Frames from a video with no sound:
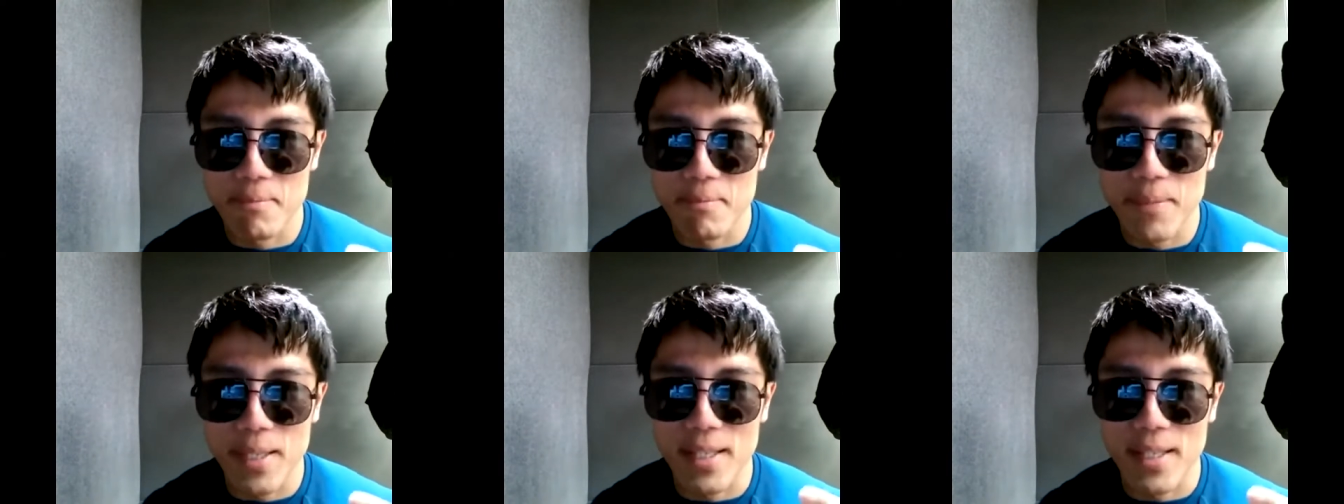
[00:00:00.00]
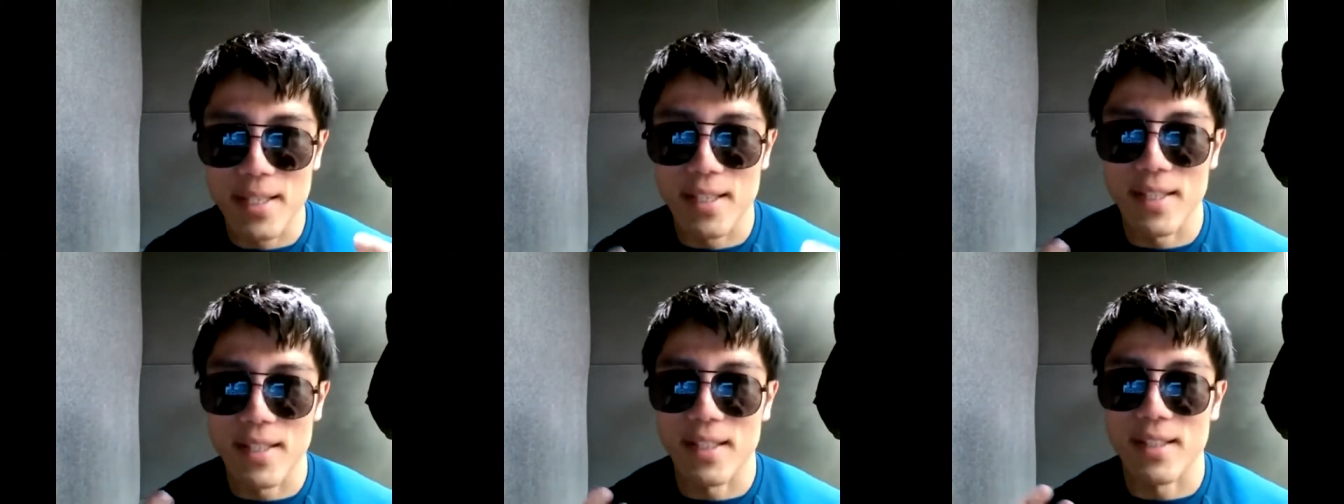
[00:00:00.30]

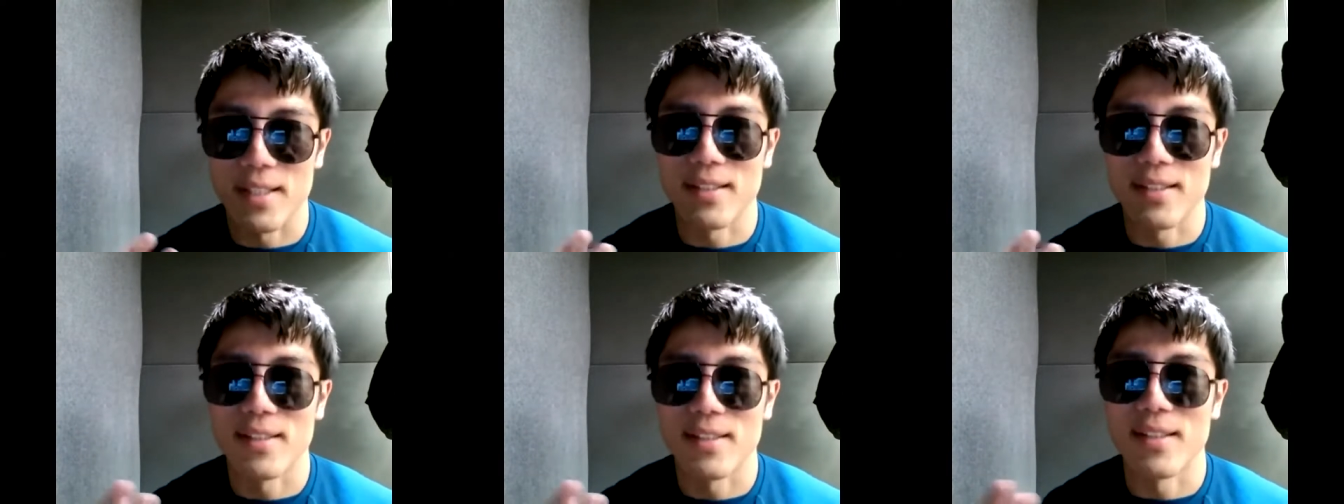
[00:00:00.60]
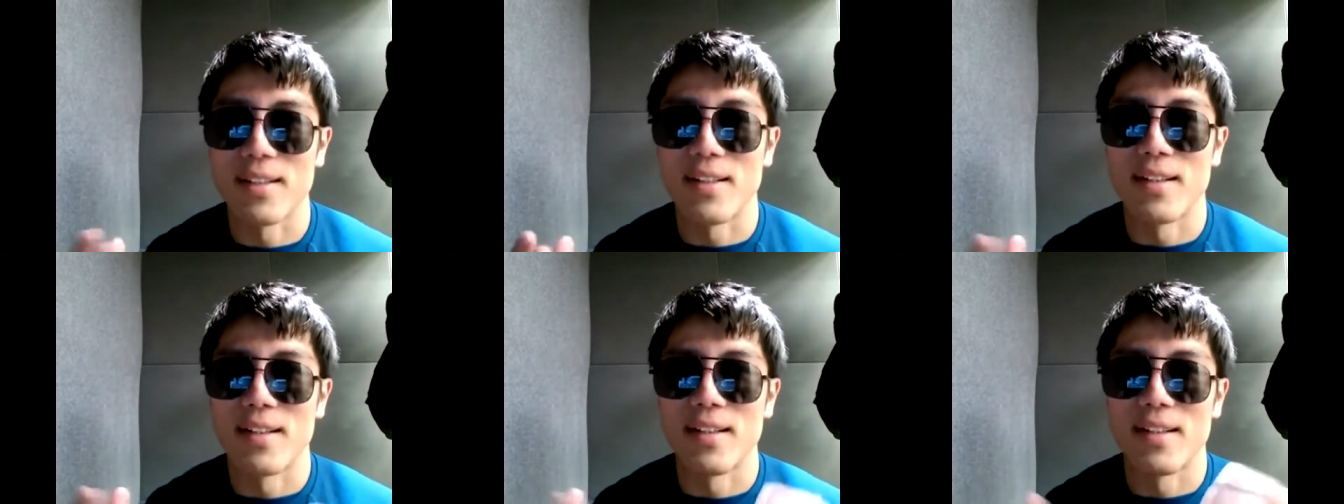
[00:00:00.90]
being
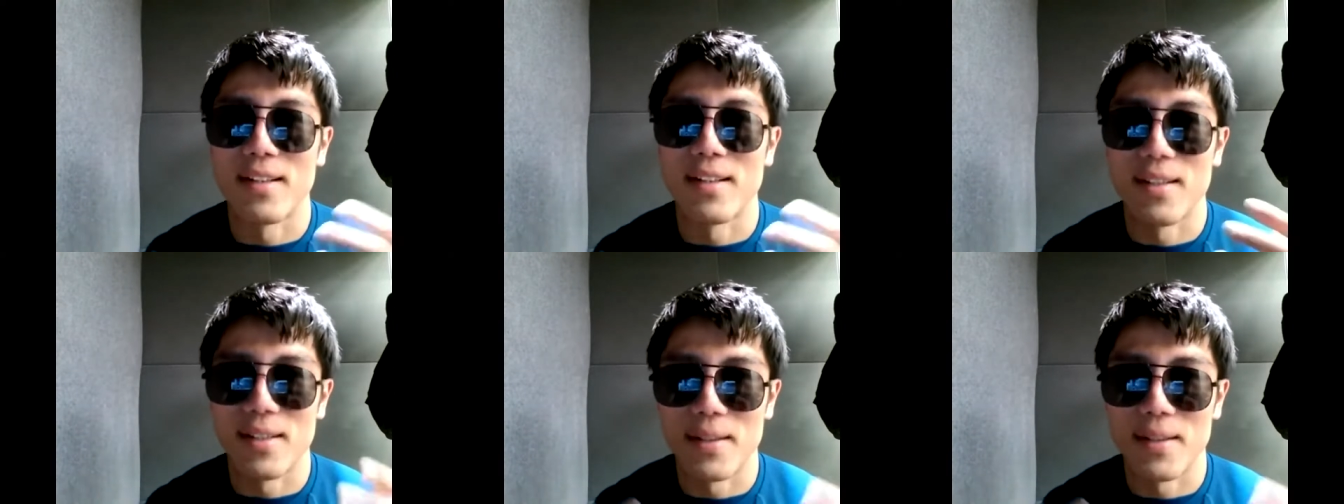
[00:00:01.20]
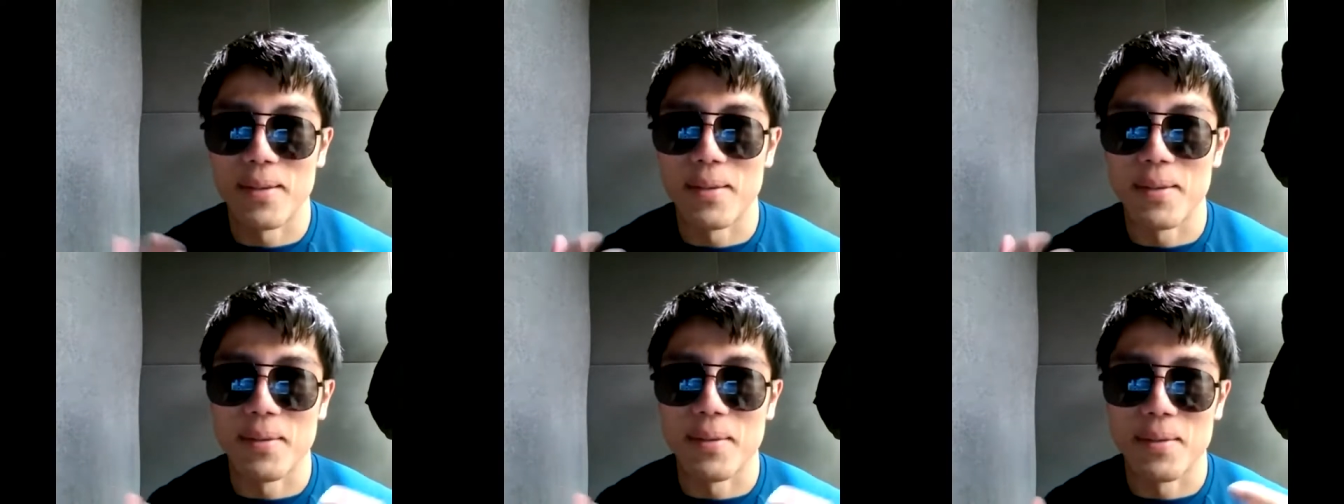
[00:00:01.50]

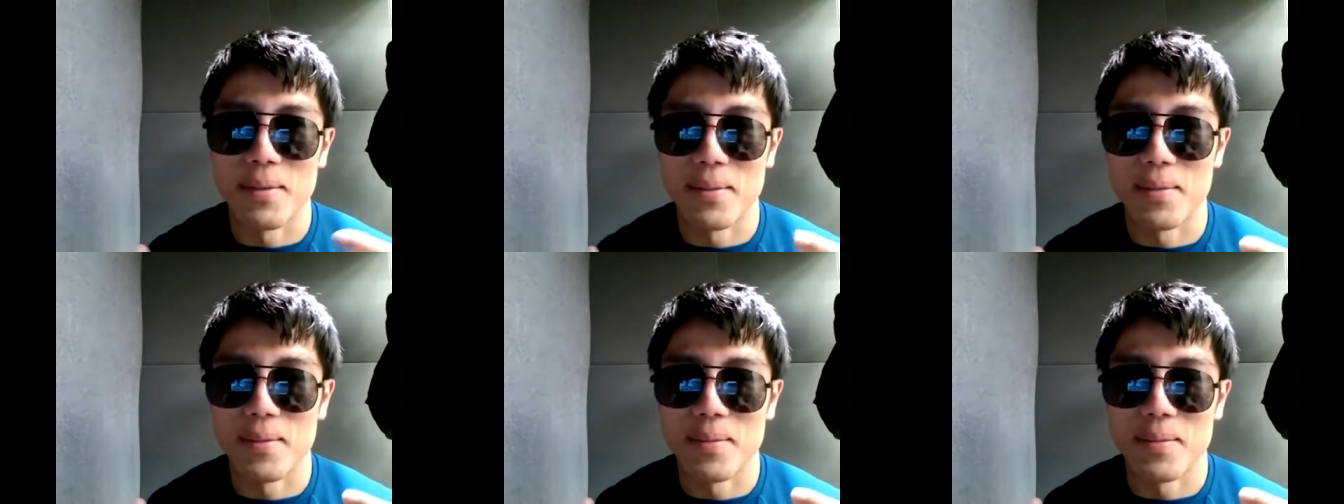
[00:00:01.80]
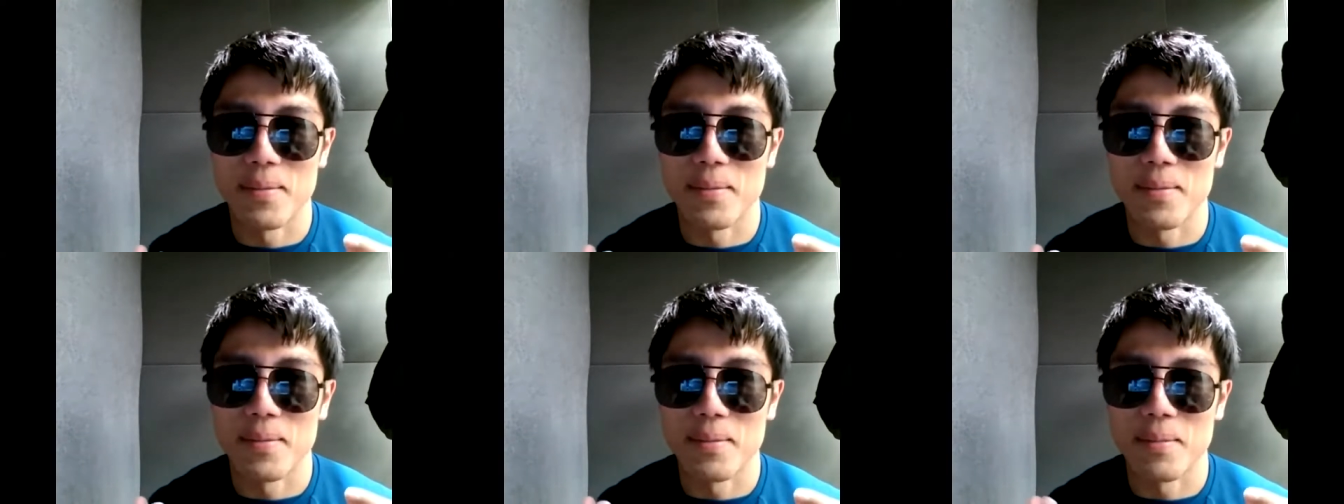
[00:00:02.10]
the
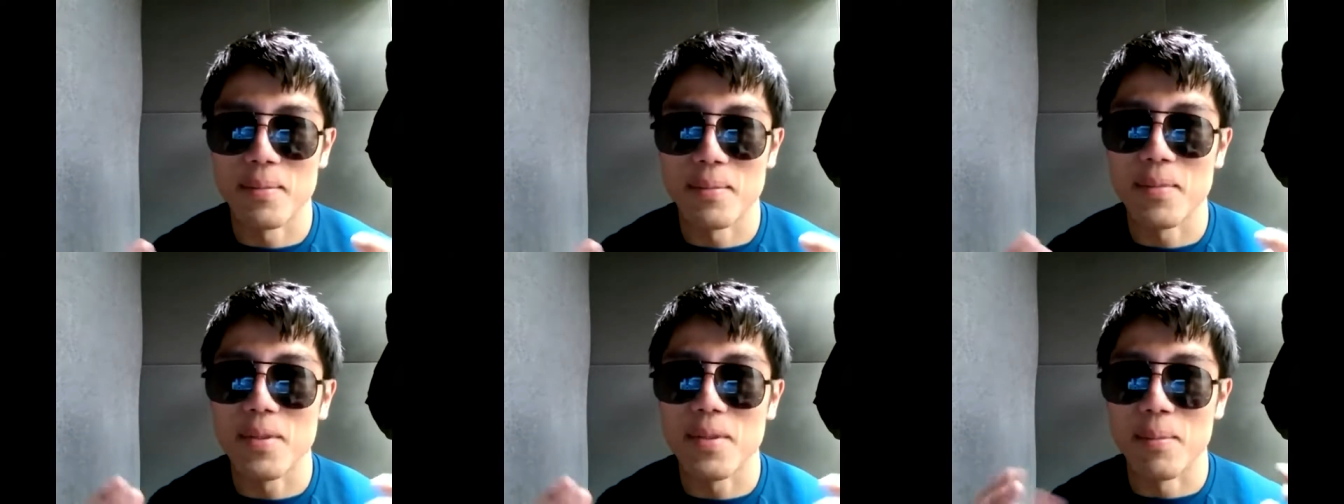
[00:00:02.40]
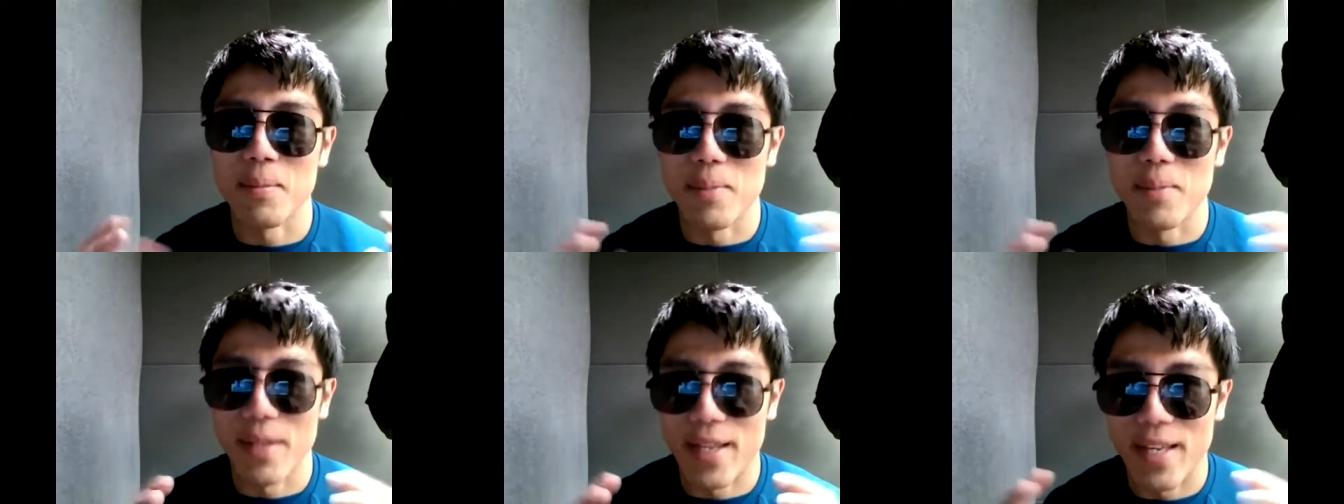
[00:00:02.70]

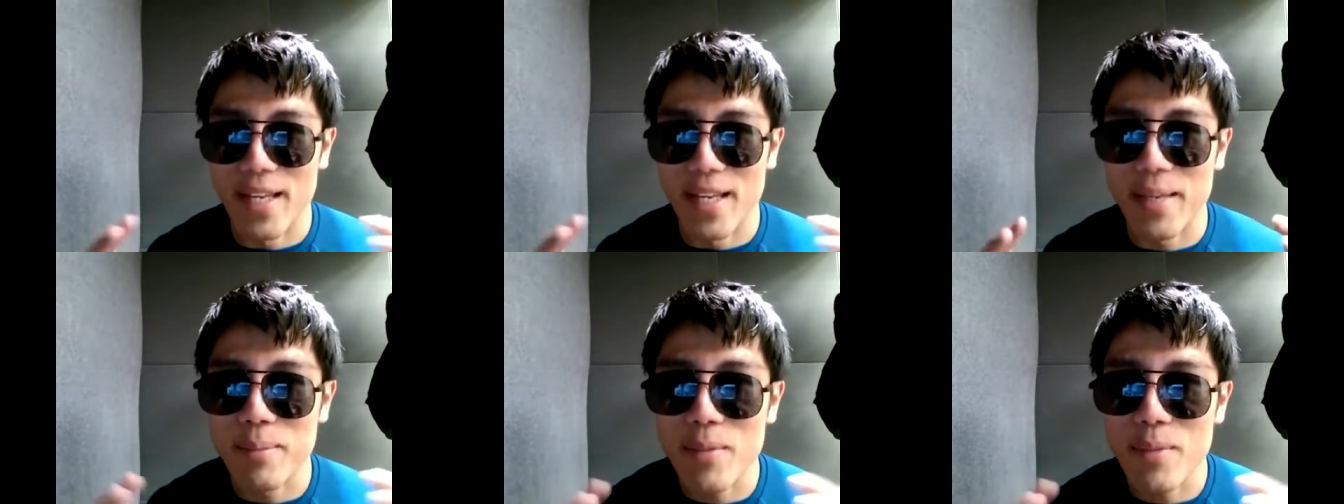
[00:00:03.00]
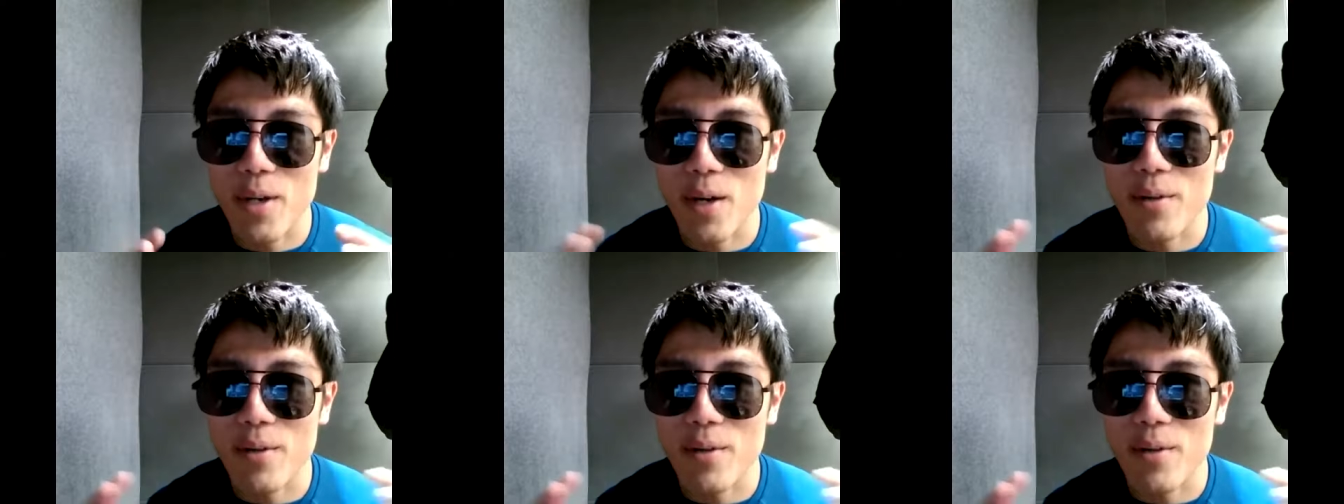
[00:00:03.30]
the blame